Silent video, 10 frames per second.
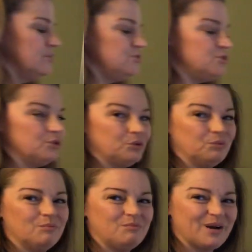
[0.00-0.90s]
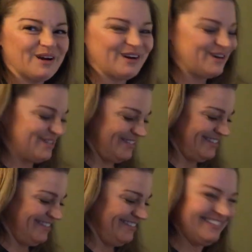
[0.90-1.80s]
2 markers.
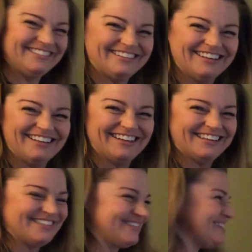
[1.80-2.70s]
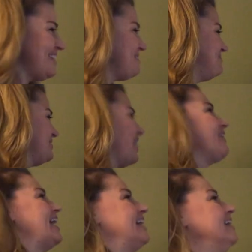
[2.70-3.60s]
Nice job. All
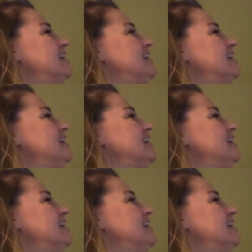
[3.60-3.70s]
right,